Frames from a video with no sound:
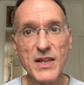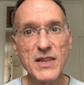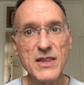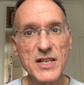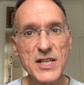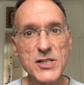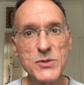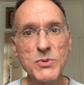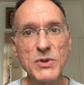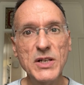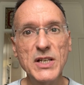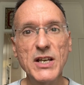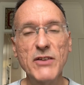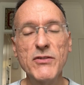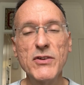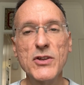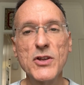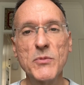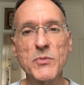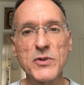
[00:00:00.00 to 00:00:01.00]
This will give
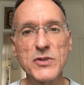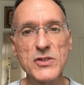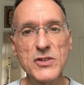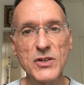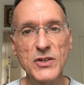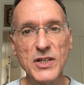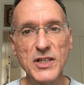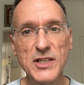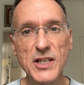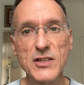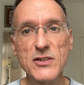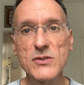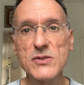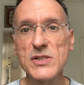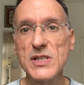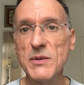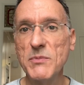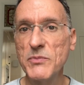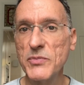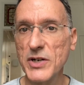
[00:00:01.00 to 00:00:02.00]
you the opportunity to
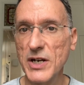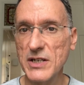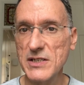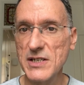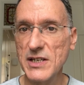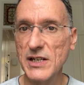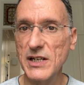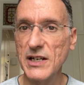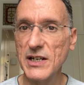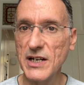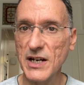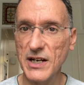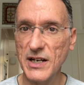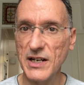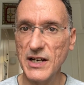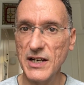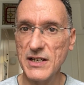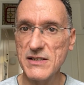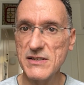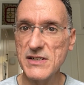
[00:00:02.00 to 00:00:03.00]
see practical
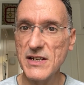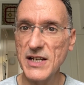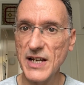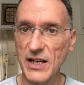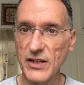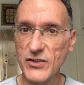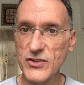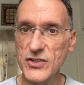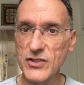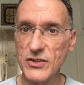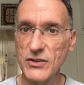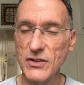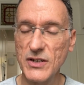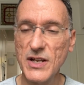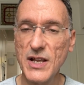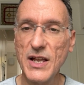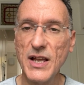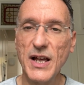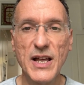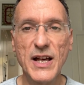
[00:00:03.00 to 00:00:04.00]
guidelines in
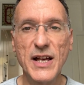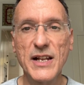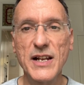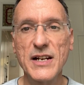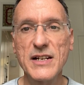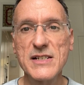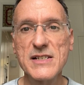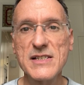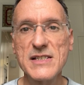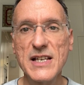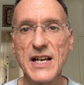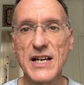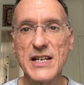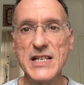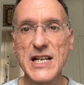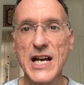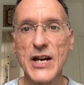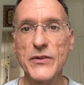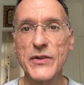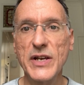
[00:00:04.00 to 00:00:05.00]
action and understand
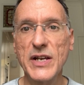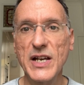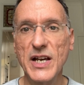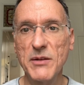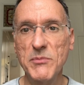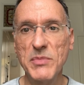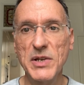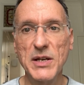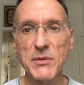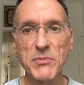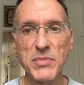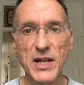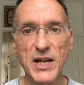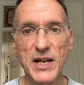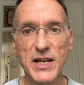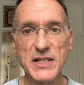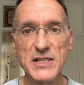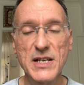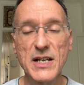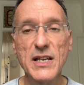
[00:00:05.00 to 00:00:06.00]
how they can be
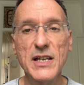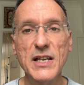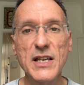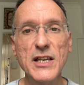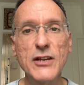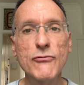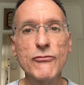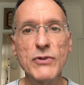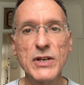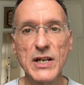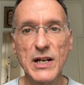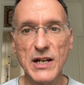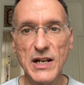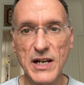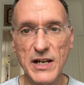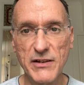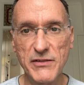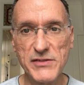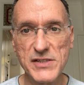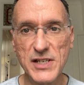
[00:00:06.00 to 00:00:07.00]
applied in
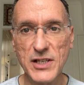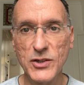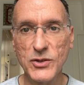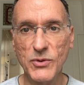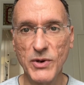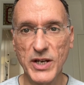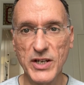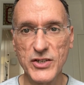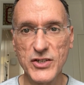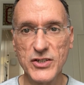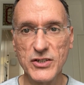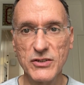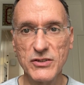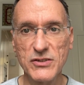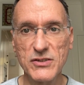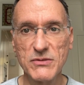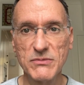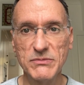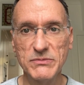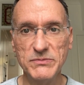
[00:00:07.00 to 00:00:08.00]
real-life
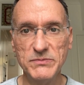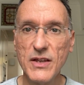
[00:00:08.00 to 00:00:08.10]
situations.